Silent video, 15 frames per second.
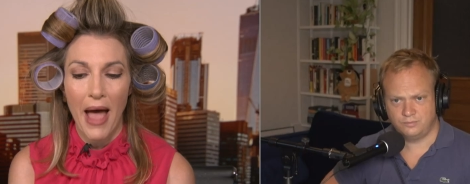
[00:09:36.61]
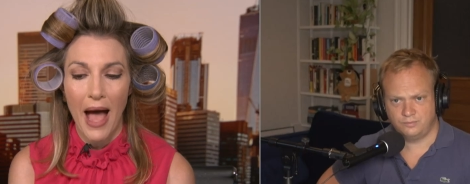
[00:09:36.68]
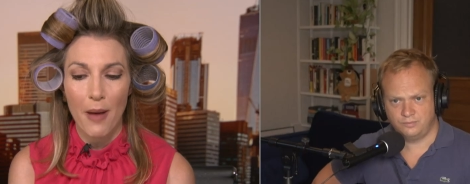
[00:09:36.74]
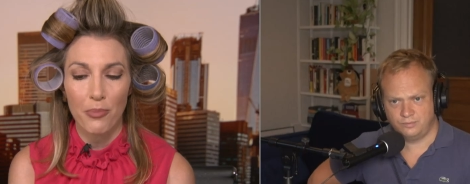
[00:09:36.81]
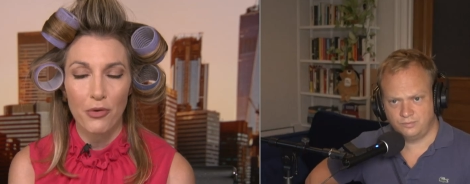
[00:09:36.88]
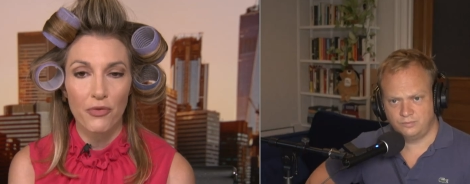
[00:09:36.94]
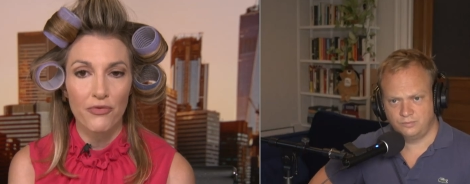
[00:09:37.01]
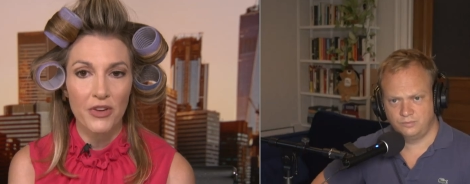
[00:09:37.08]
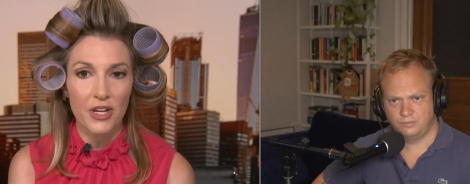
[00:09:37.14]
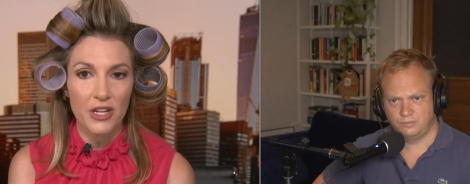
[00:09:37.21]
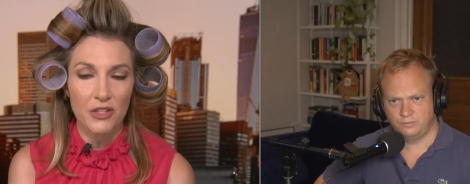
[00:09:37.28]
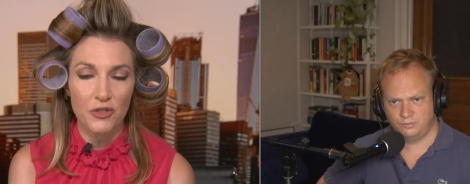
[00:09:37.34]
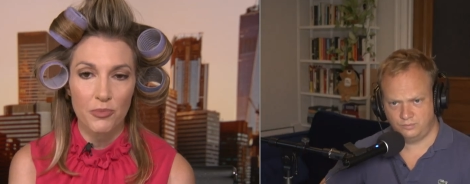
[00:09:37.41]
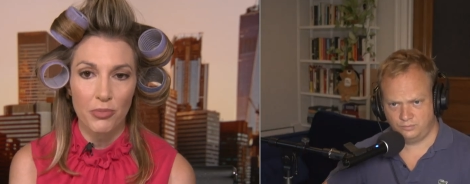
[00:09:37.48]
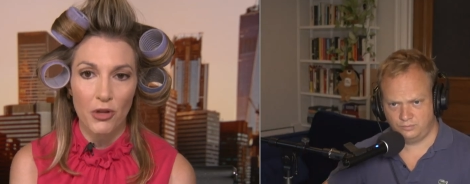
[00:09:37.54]
Speaker 1: Apple
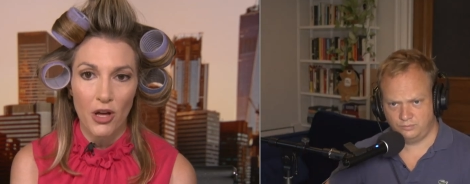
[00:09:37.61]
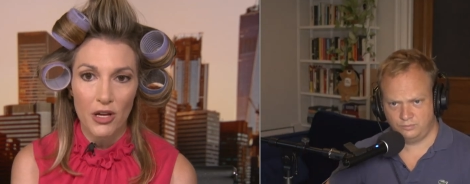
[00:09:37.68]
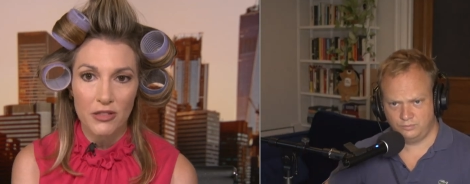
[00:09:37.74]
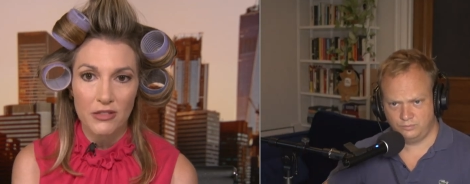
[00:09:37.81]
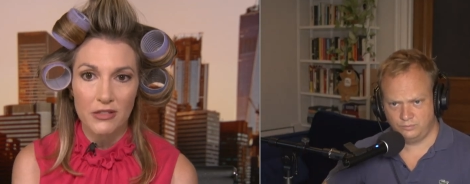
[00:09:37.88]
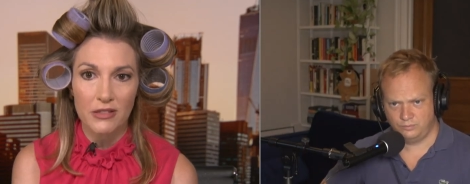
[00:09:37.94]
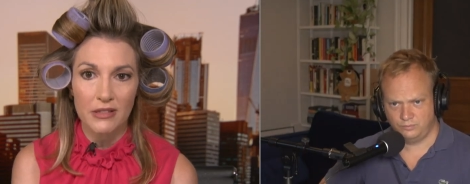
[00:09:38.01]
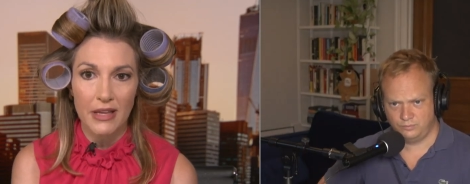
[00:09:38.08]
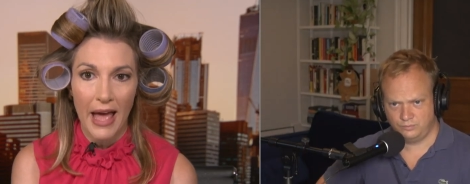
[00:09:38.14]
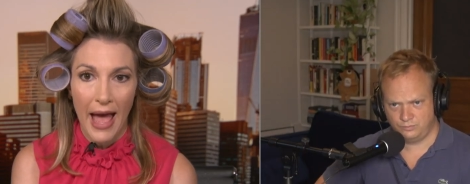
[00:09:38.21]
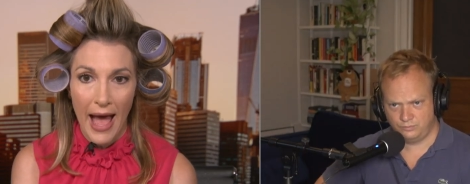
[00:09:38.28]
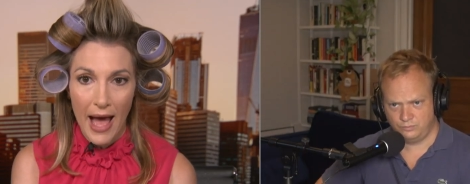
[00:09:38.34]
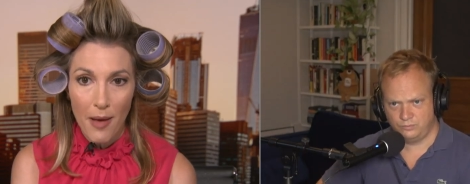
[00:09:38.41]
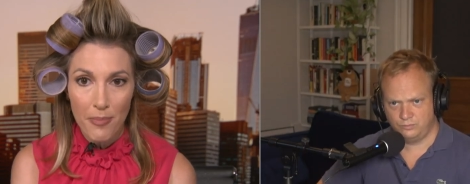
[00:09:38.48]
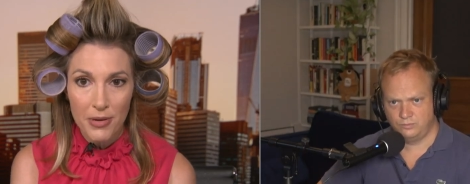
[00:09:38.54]
Fitness Plus
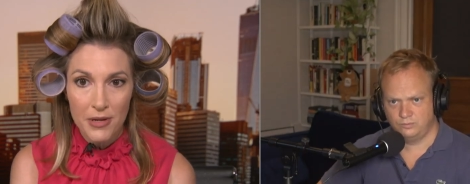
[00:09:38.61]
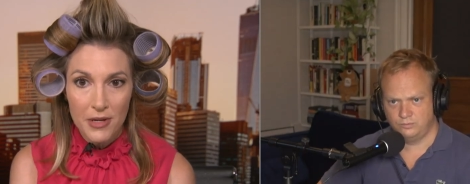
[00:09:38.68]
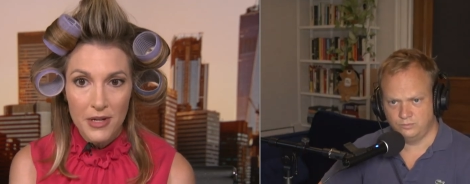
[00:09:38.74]
app.